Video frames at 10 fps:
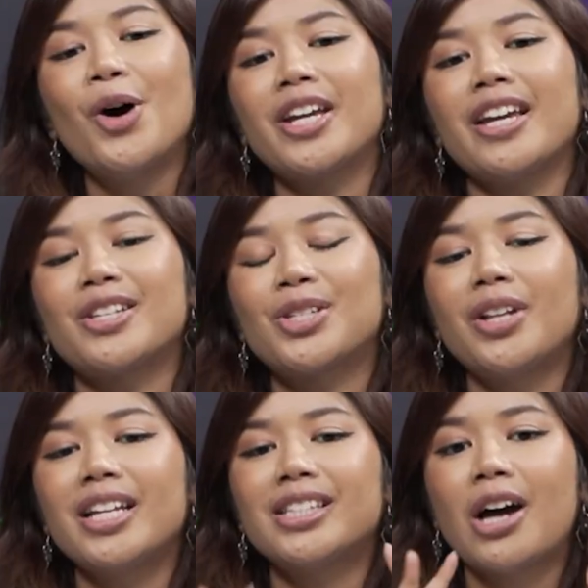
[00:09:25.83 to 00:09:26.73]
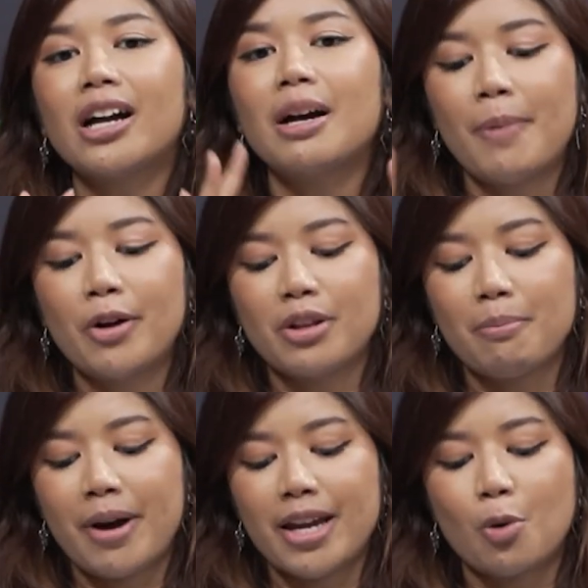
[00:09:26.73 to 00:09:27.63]
Okay, so let's talk about the
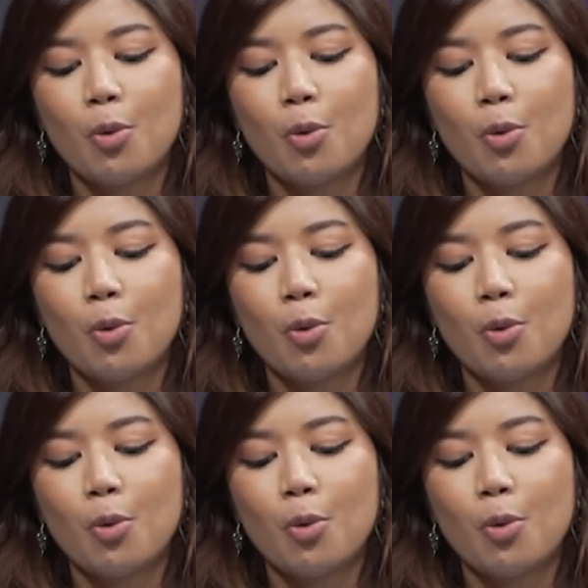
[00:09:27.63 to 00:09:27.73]
mic.